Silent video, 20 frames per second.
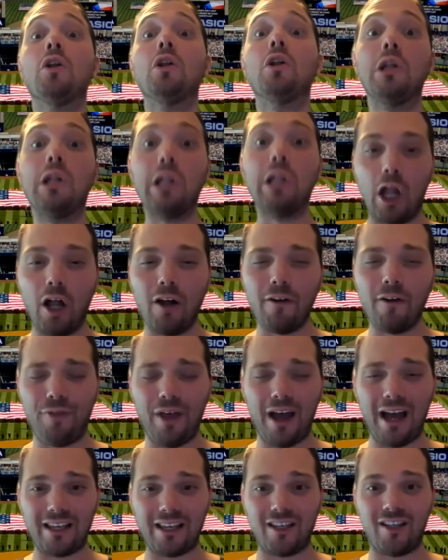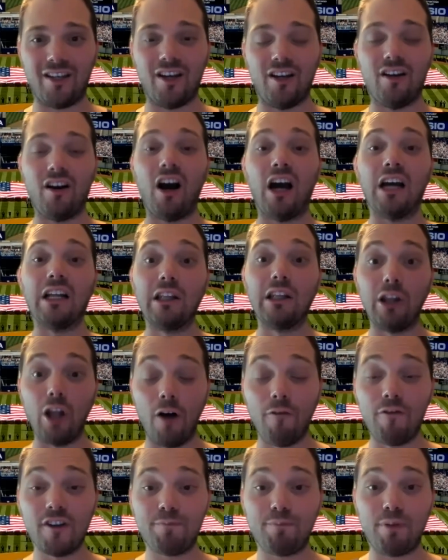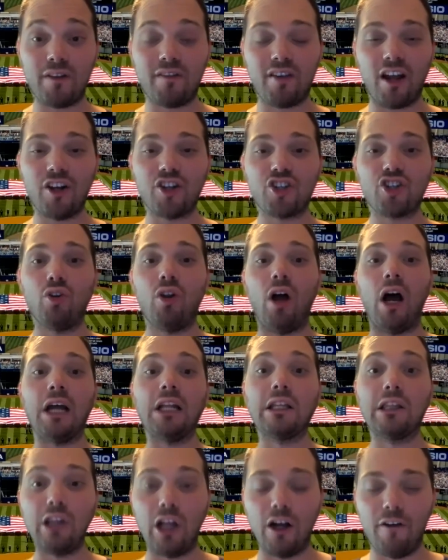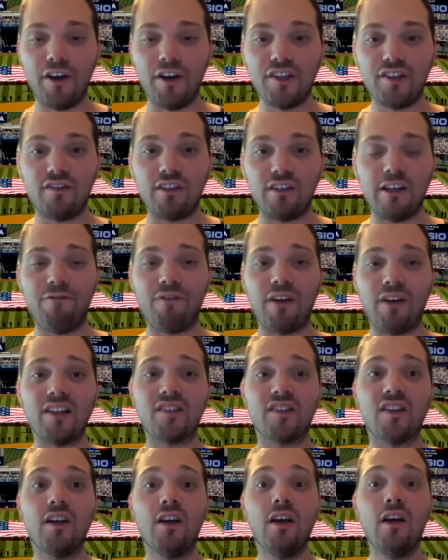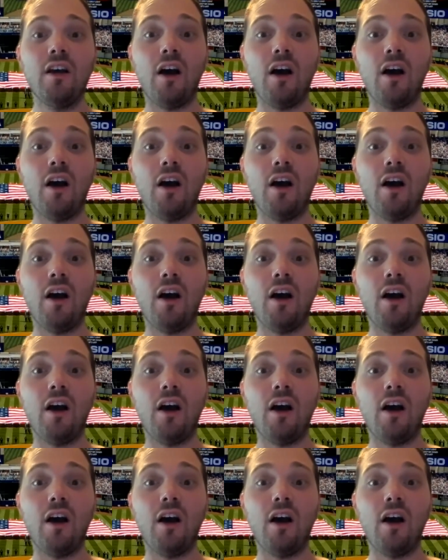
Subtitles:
love that kid. I love his potential. I love his defense.